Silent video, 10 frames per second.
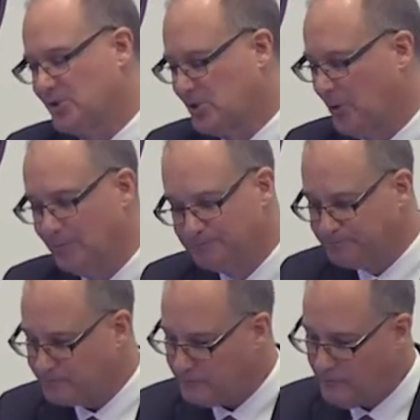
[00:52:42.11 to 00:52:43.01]
So
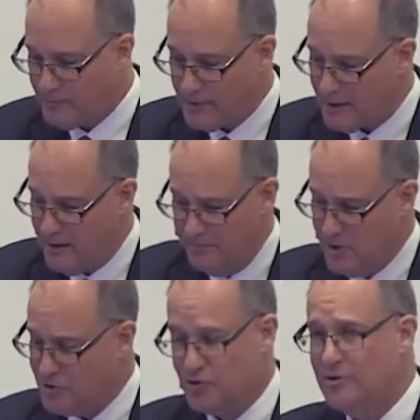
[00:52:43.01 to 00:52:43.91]
I'm
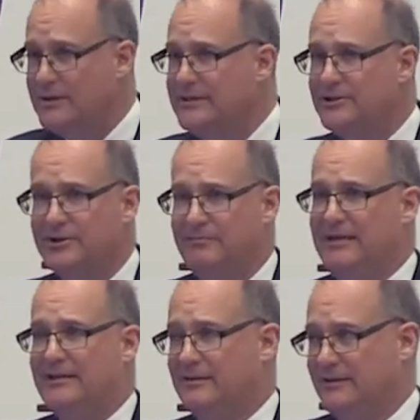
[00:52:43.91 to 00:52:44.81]
not trying to
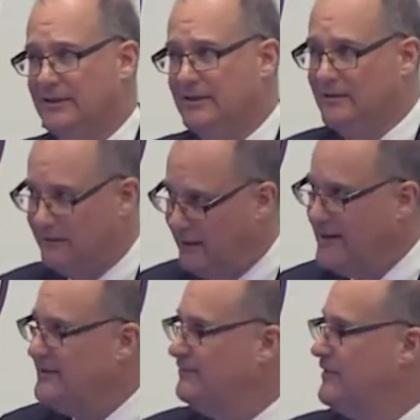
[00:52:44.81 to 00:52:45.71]
make
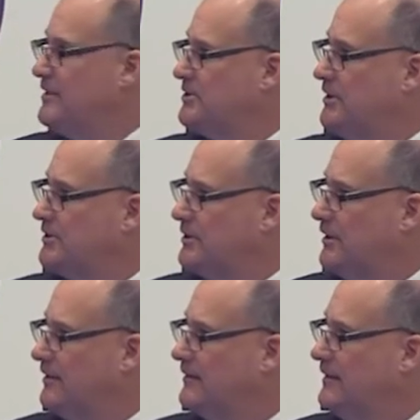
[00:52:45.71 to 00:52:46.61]
light of this as
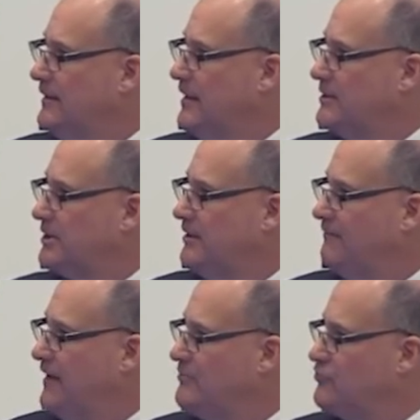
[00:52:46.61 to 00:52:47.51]
a as an
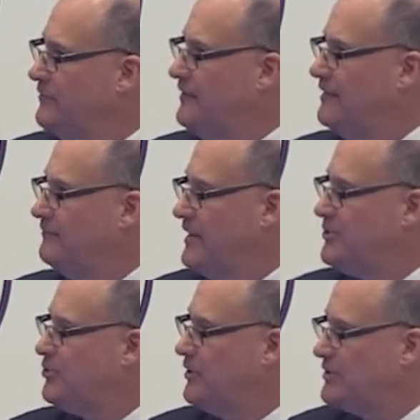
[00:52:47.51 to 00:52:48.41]
event-driven investor.